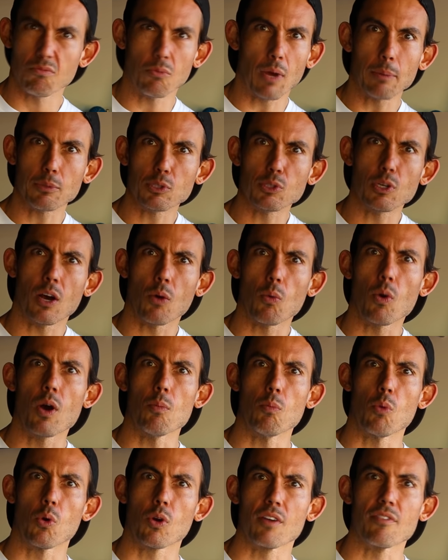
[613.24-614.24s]
Why would you not
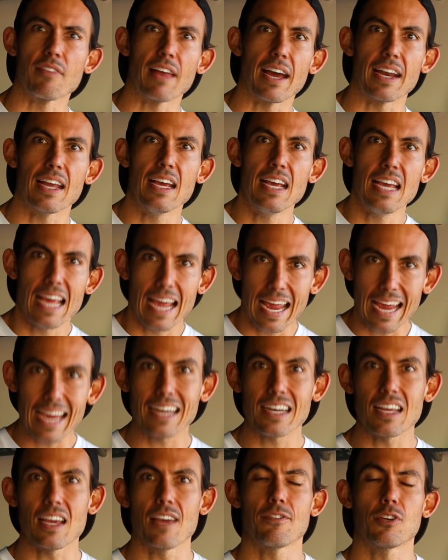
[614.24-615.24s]
want more of that?
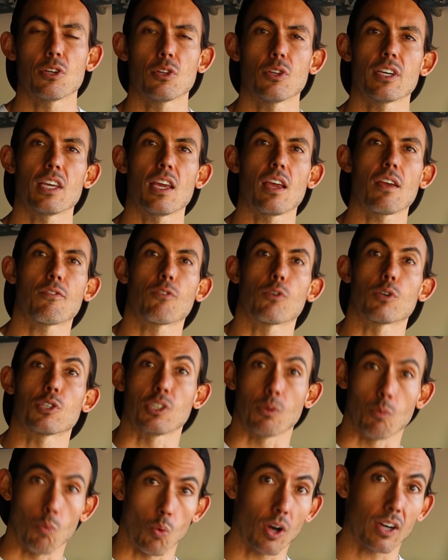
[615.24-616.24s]
And if you're looking for
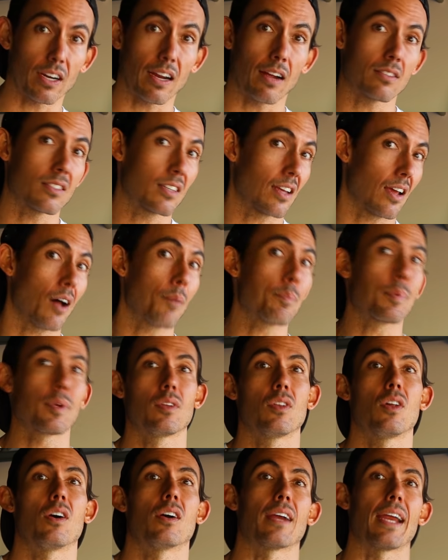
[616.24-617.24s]
some workouts to help you
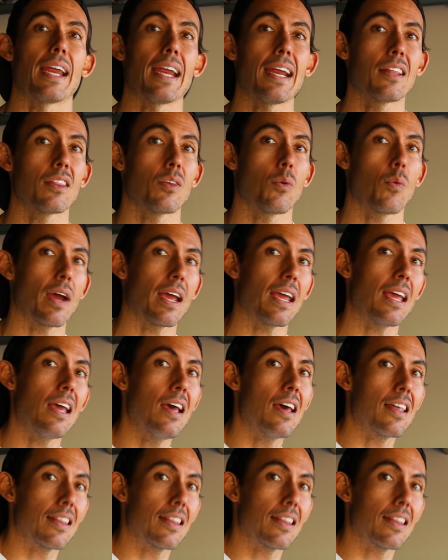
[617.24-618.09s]
along in the way,